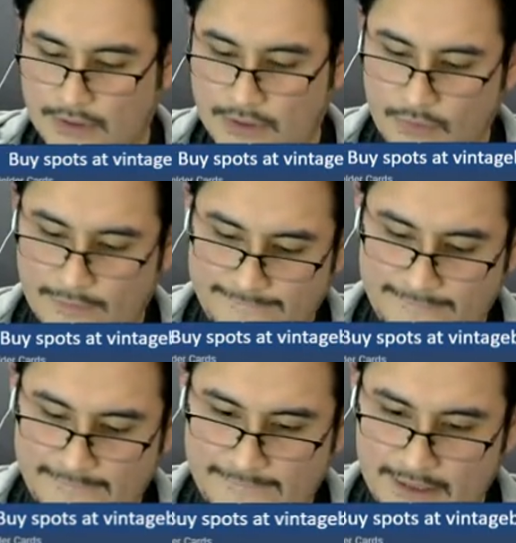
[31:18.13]

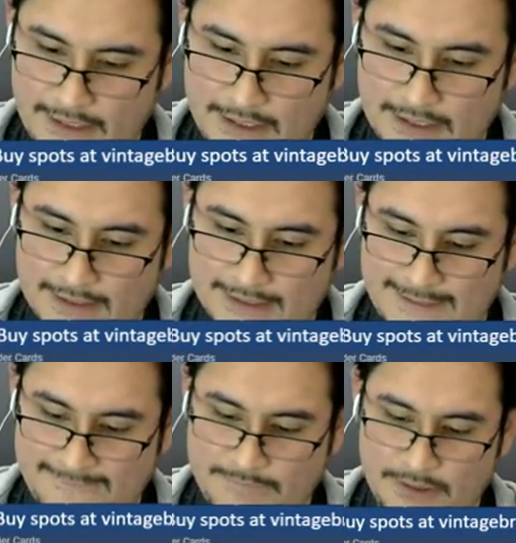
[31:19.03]
150,
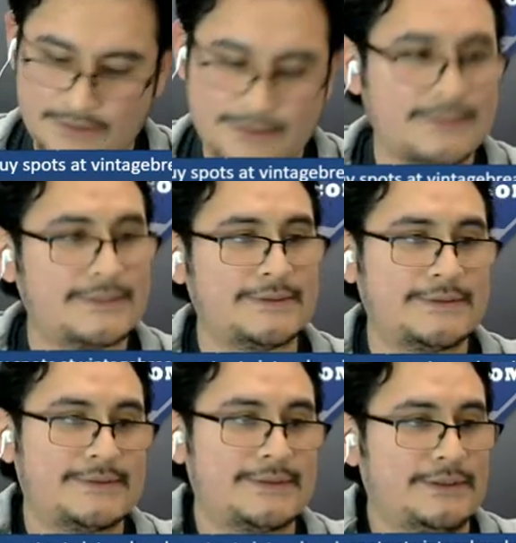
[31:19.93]
Keith
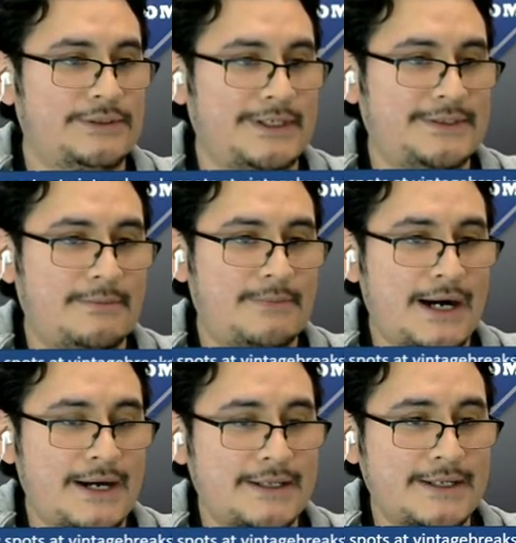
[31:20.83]
Bogans, Jason
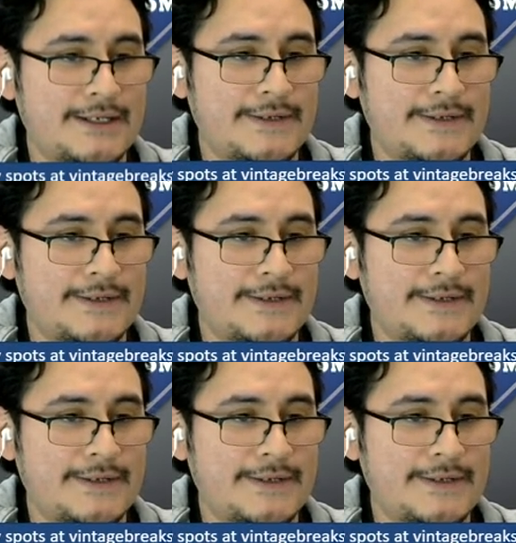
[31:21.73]
Bodily.